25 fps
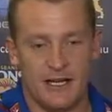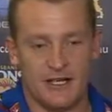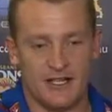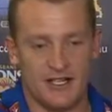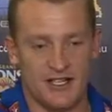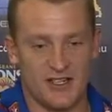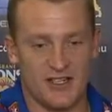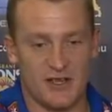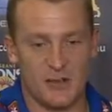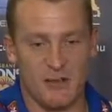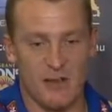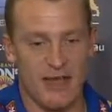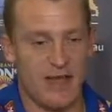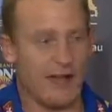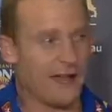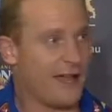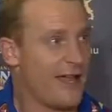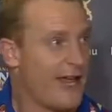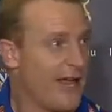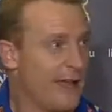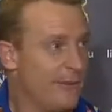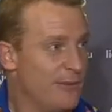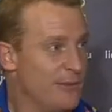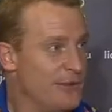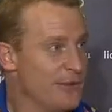just about
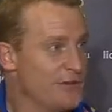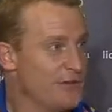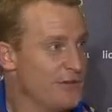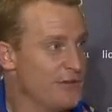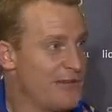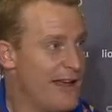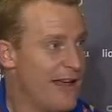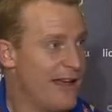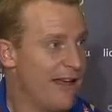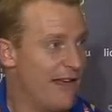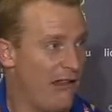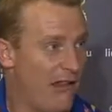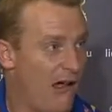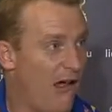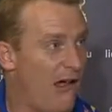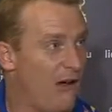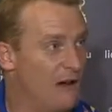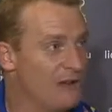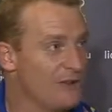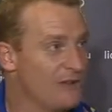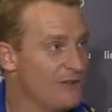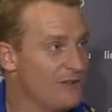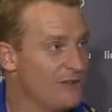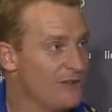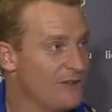game. It was that
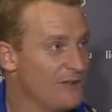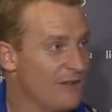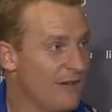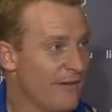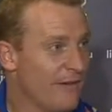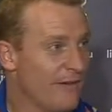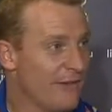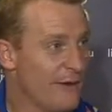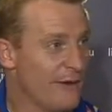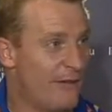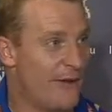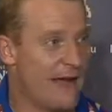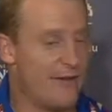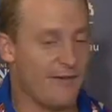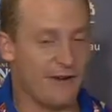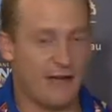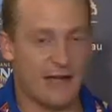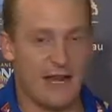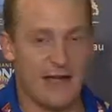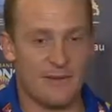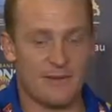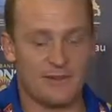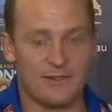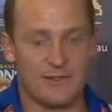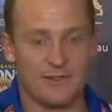close from having
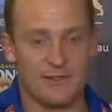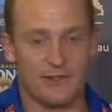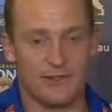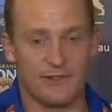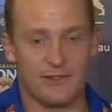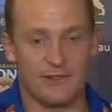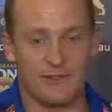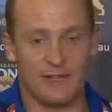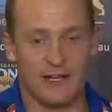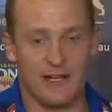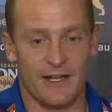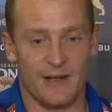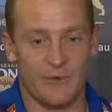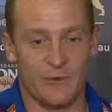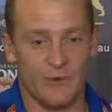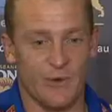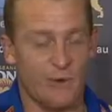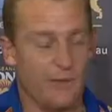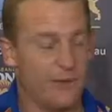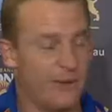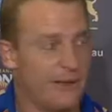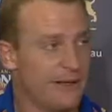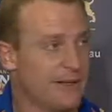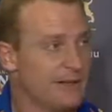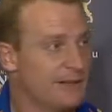an absolute
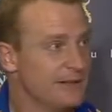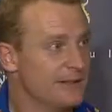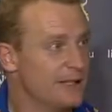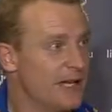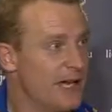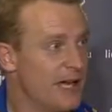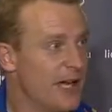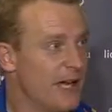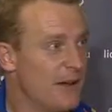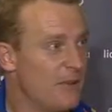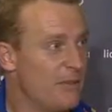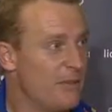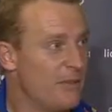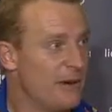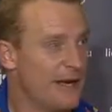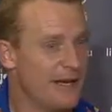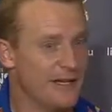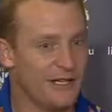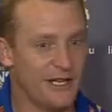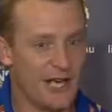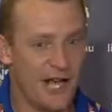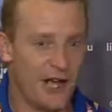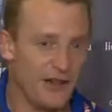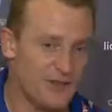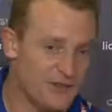ripper,
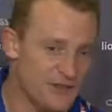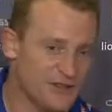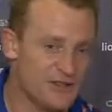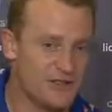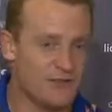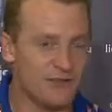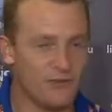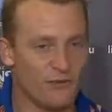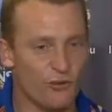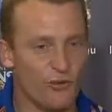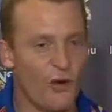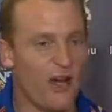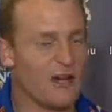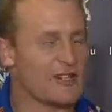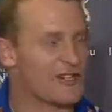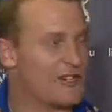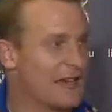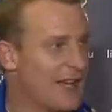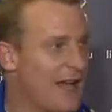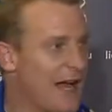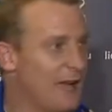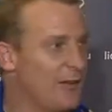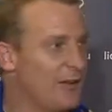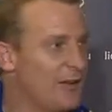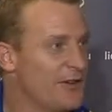but just rushed
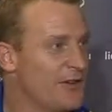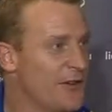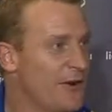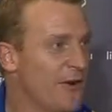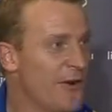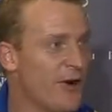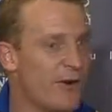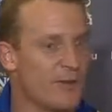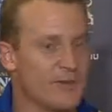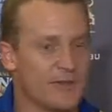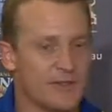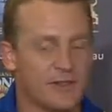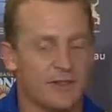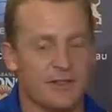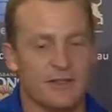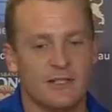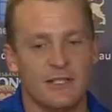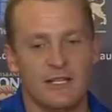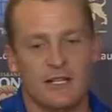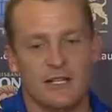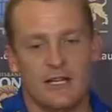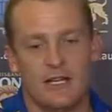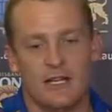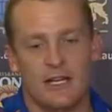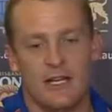a couple of times and.
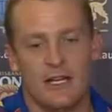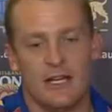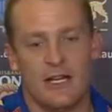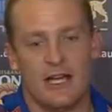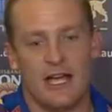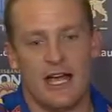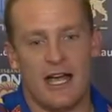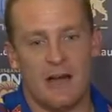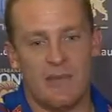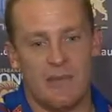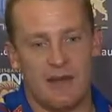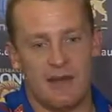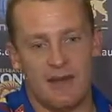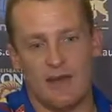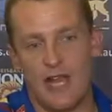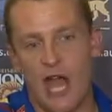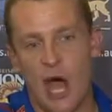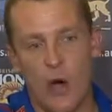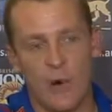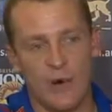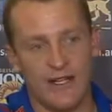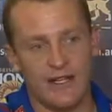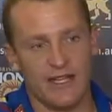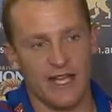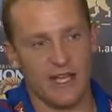But
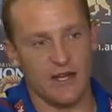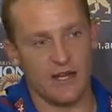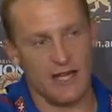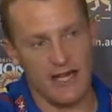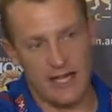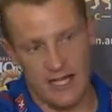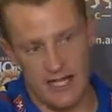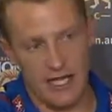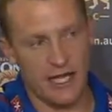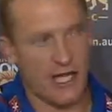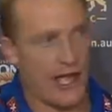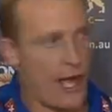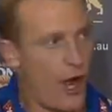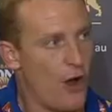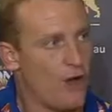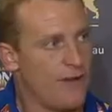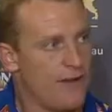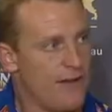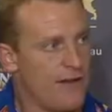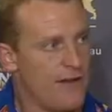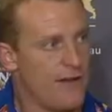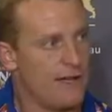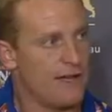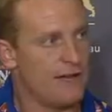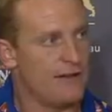knowing that he can go
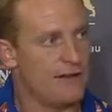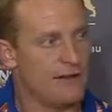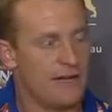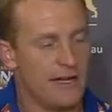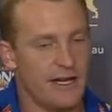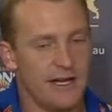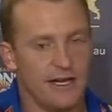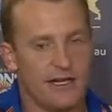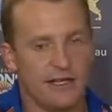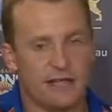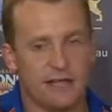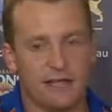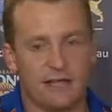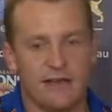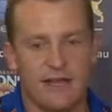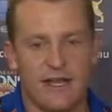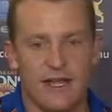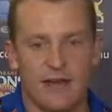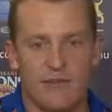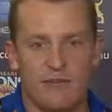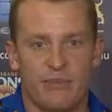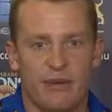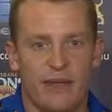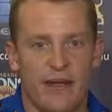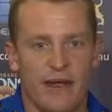there
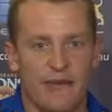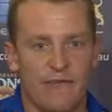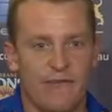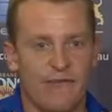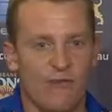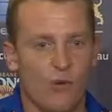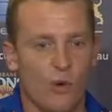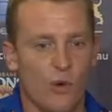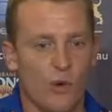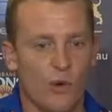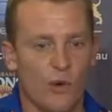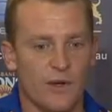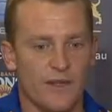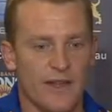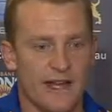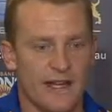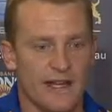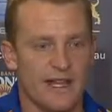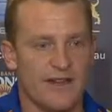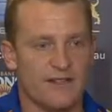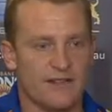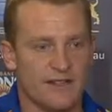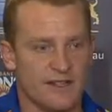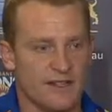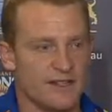and play forward,
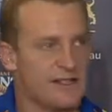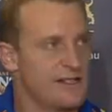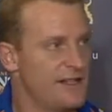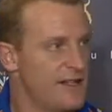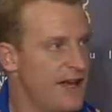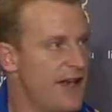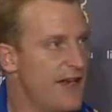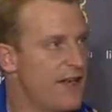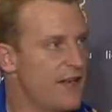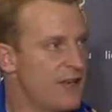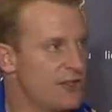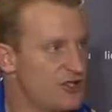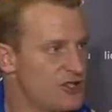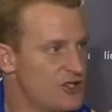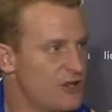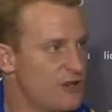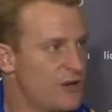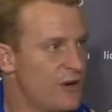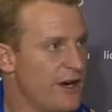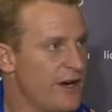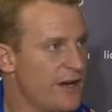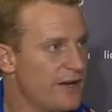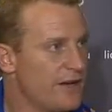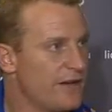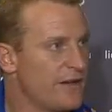that gives us another
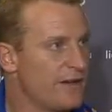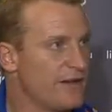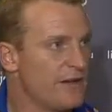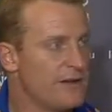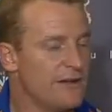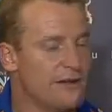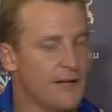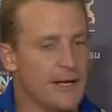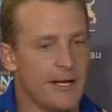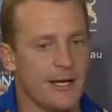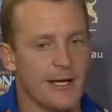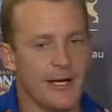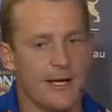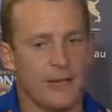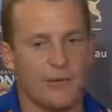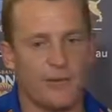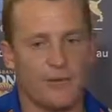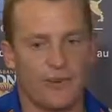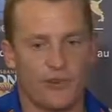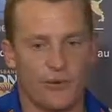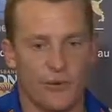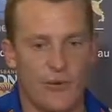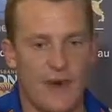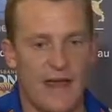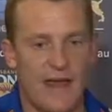strength
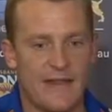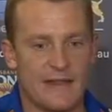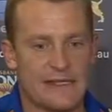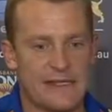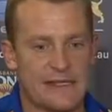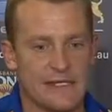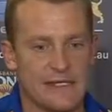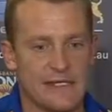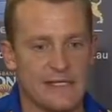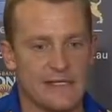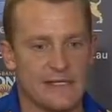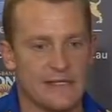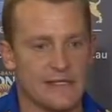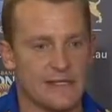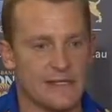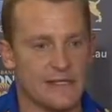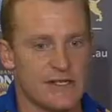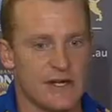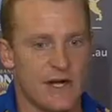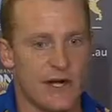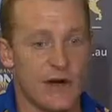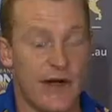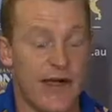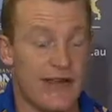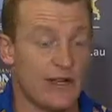throughout the season.
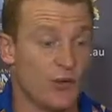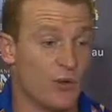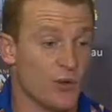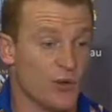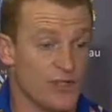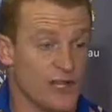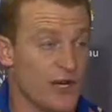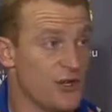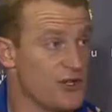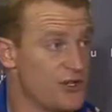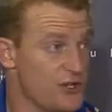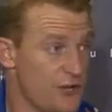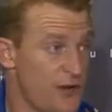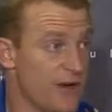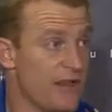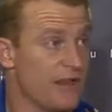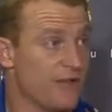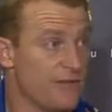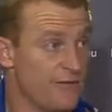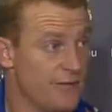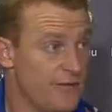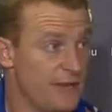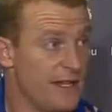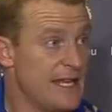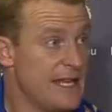So, and also a
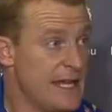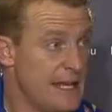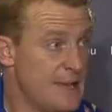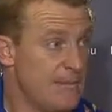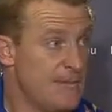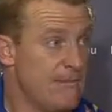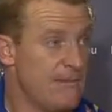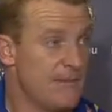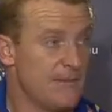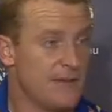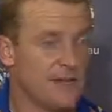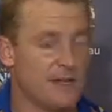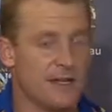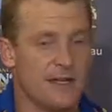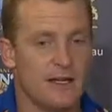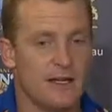strength for him,